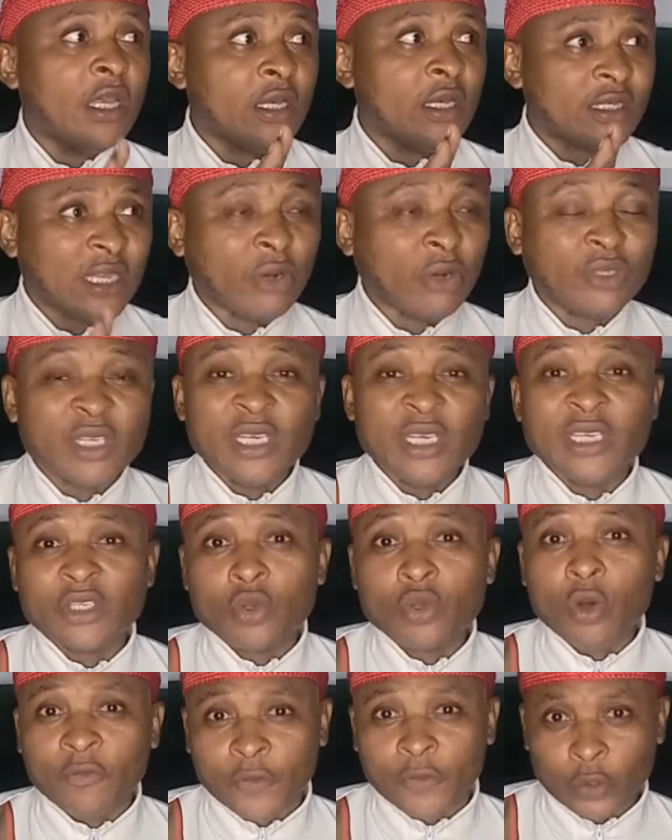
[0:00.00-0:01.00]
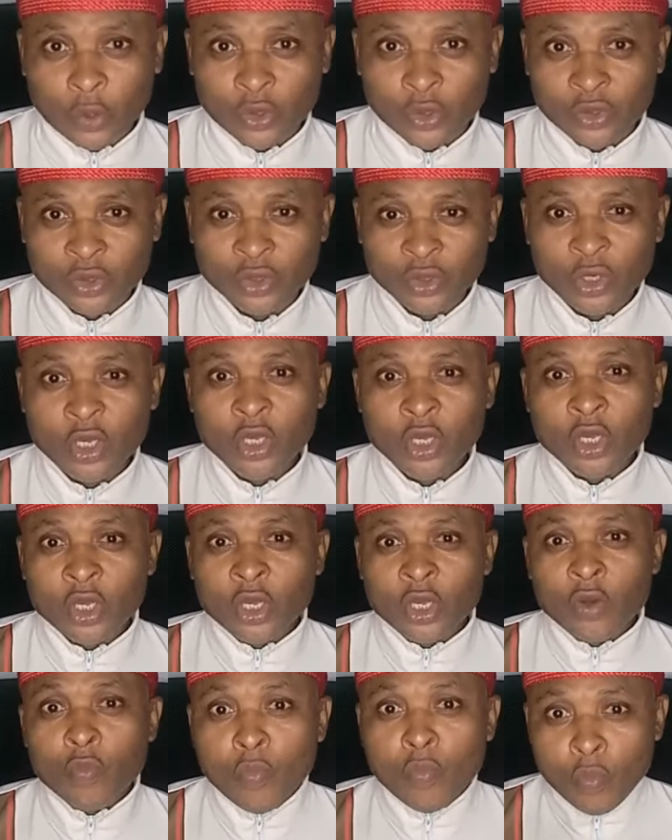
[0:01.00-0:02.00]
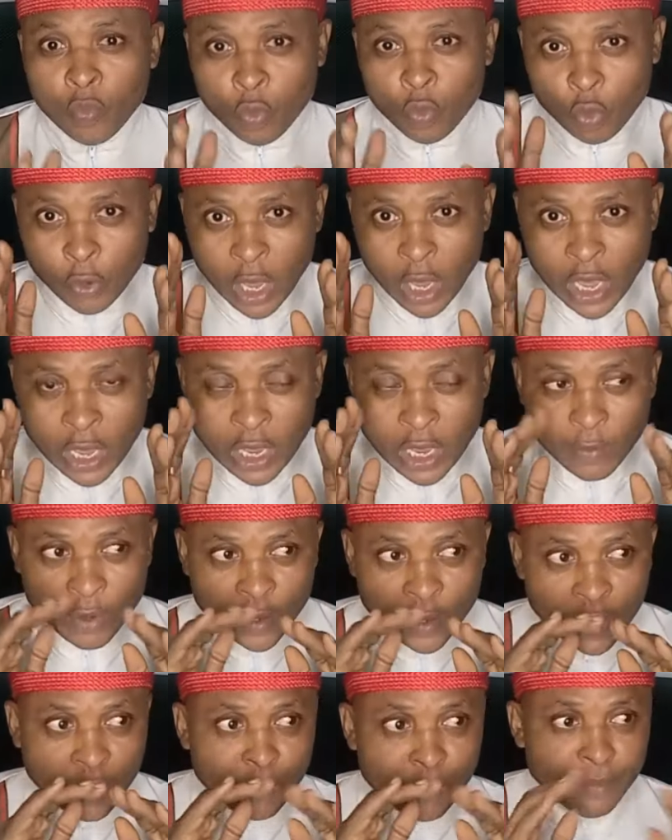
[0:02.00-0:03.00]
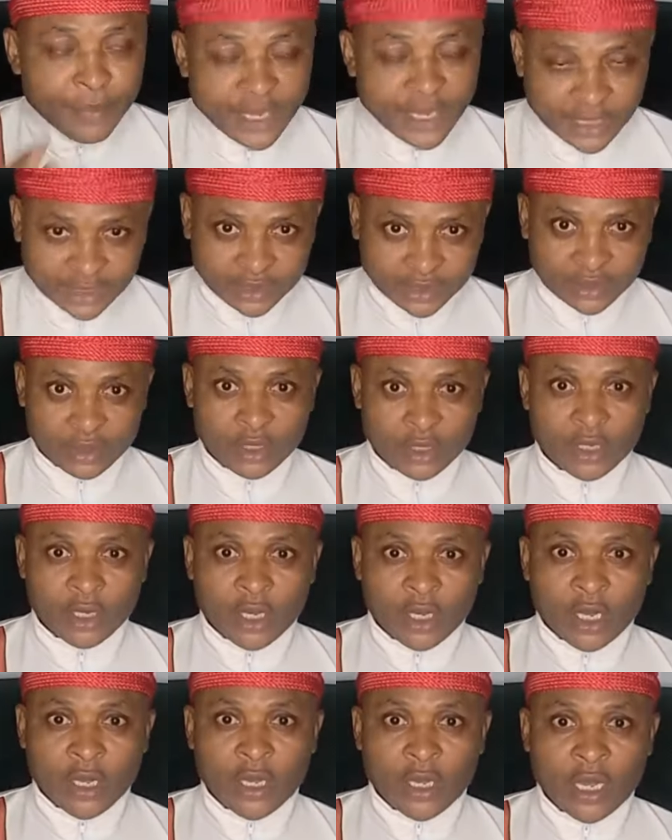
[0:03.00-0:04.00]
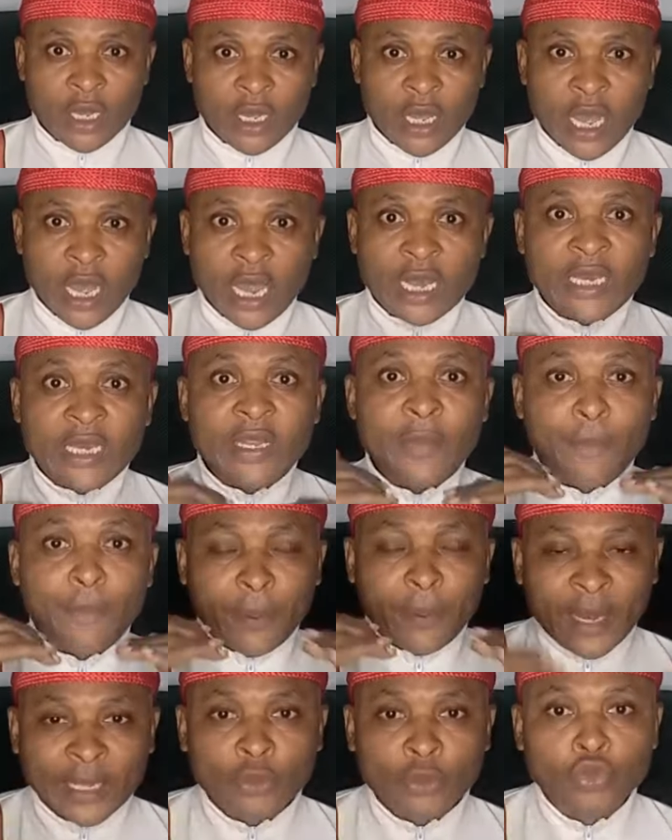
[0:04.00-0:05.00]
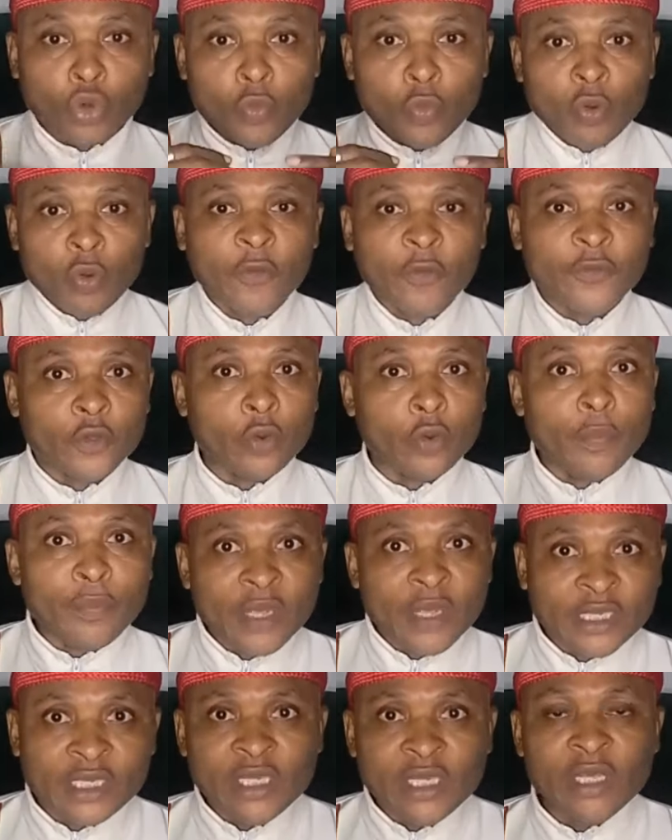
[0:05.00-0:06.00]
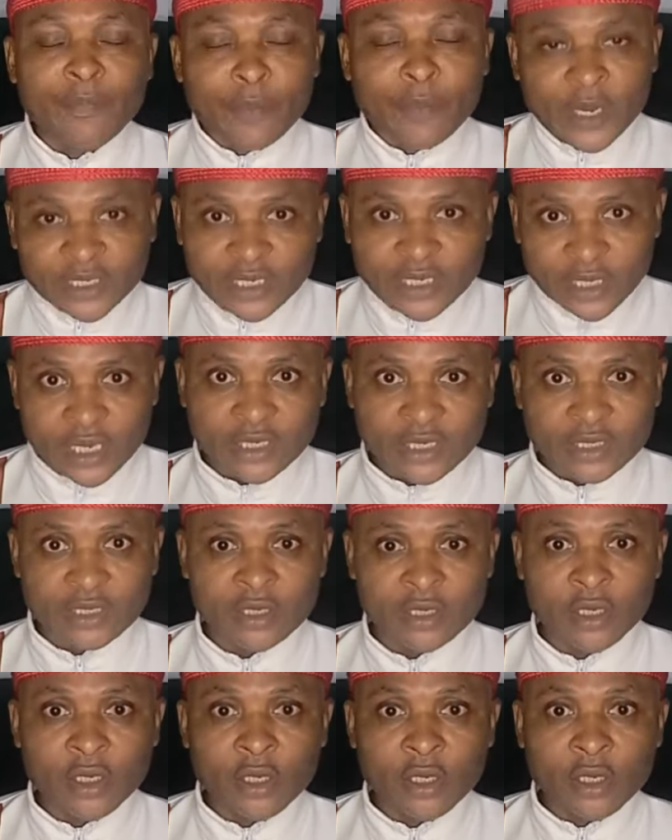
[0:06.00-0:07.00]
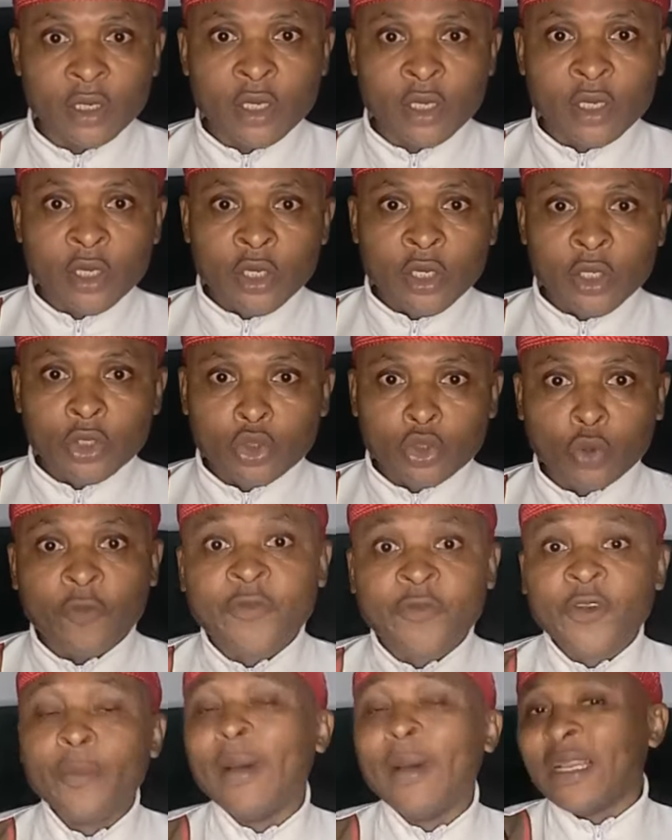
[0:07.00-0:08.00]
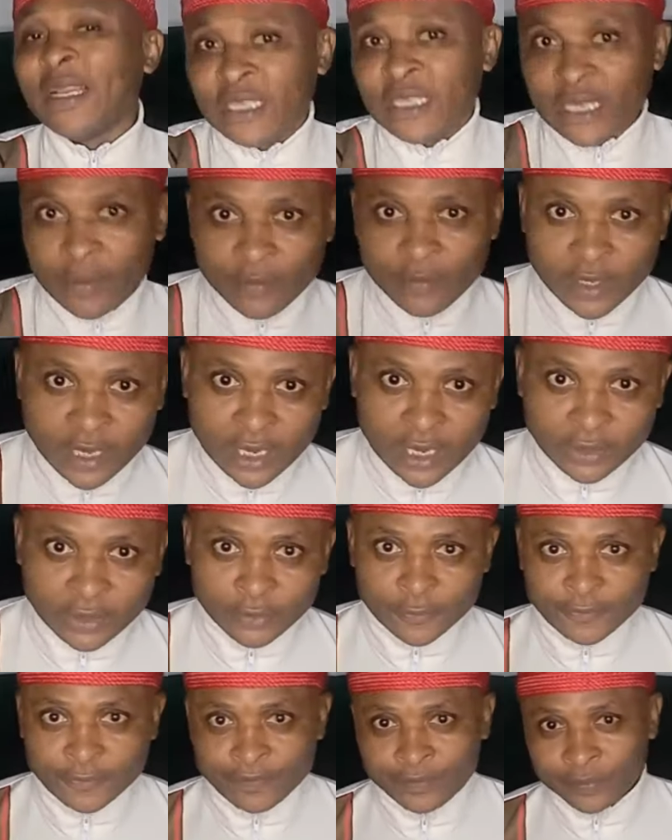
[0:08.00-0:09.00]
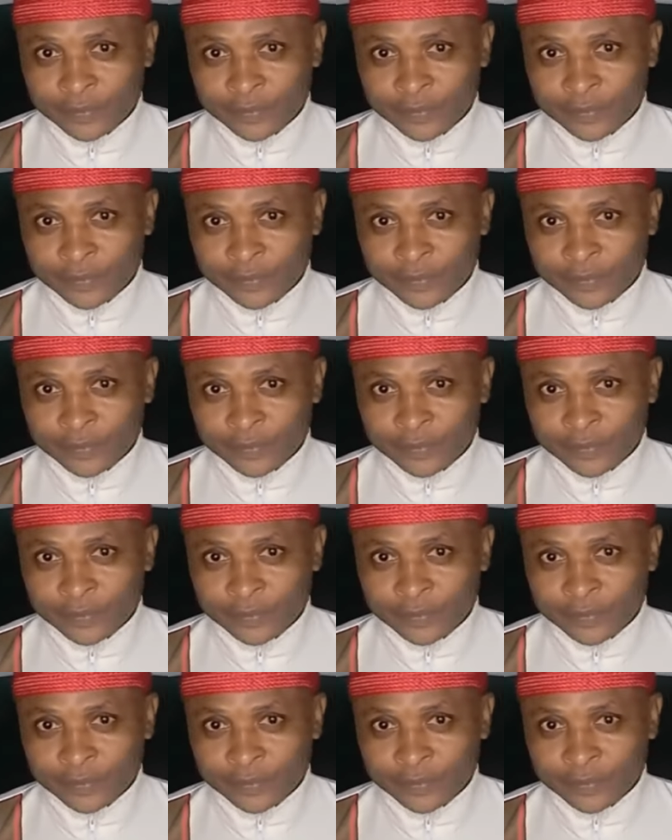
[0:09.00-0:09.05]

southeast governors meet and they plan to move to meet the president to free Mazi Nnamdi Kanu.